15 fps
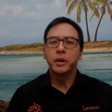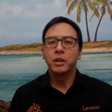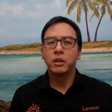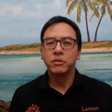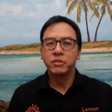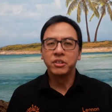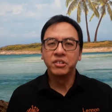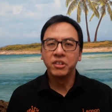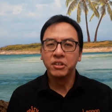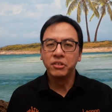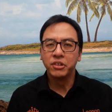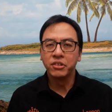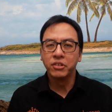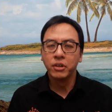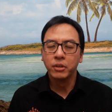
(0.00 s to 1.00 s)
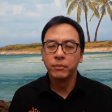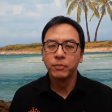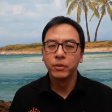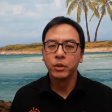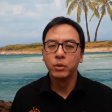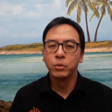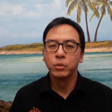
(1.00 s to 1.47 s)
part of the series,
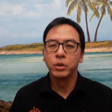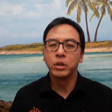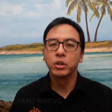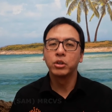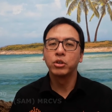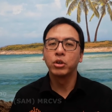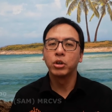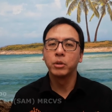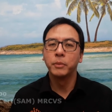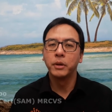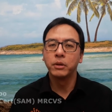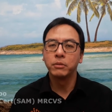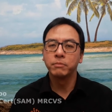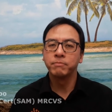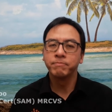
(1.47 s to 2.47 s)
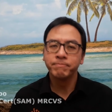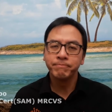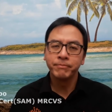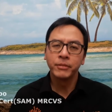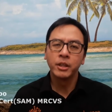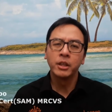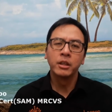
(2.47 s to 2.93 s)
we're going to talk about
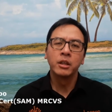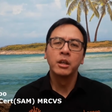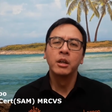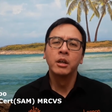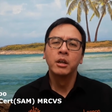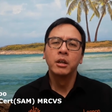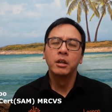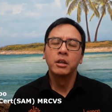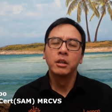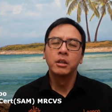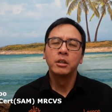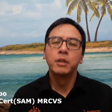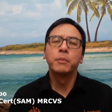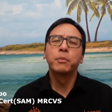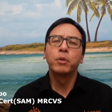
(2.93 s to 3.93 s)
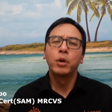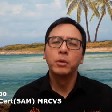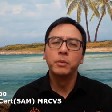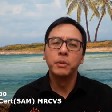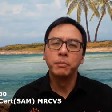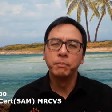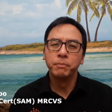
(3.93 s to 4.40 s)
the
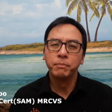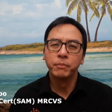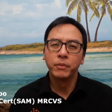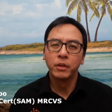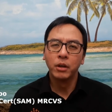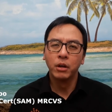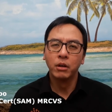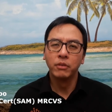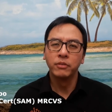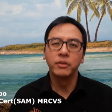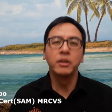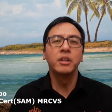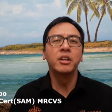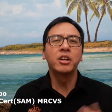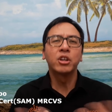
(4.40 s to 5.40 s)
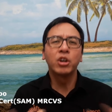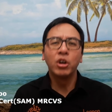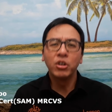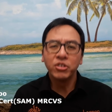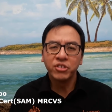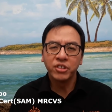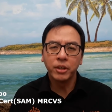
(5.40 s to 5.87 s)
problem of the
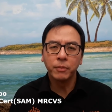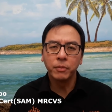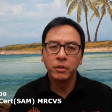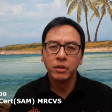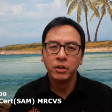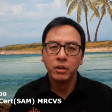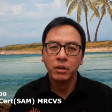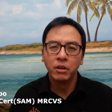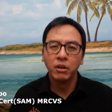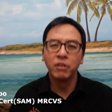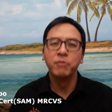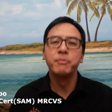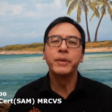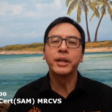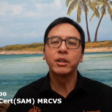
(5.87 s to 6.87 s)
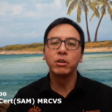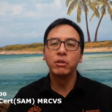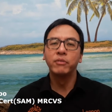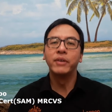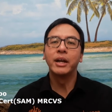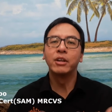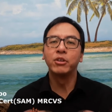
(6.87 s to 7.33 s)
concept of
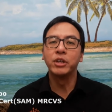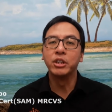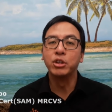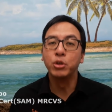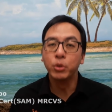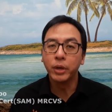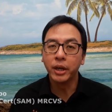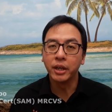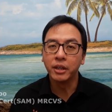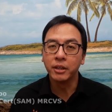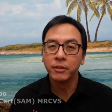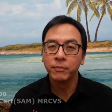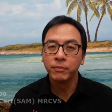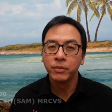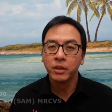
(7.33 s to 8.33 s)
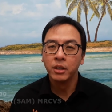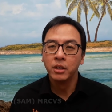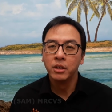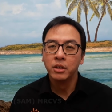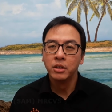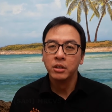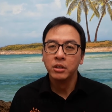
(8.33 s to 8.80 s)
medical value in UK.
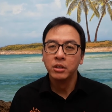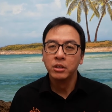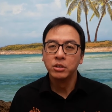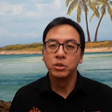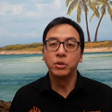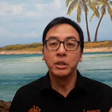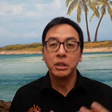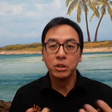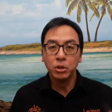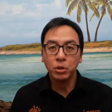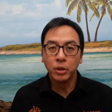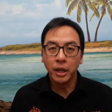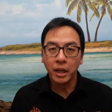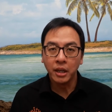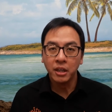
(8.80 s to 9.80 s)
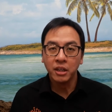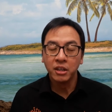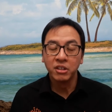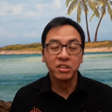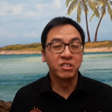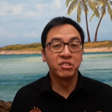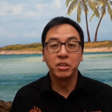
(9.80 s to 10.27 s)
So in
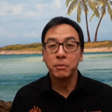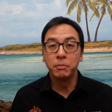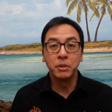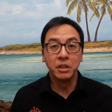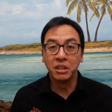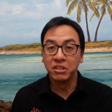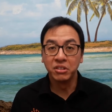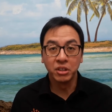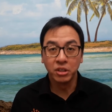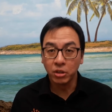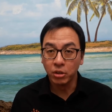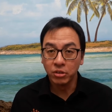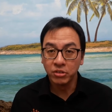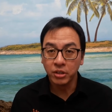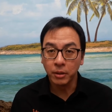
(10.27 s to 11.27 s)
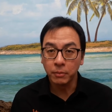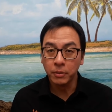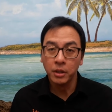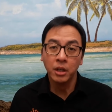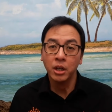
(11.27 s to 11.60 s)
UK, there simply isn't a concept.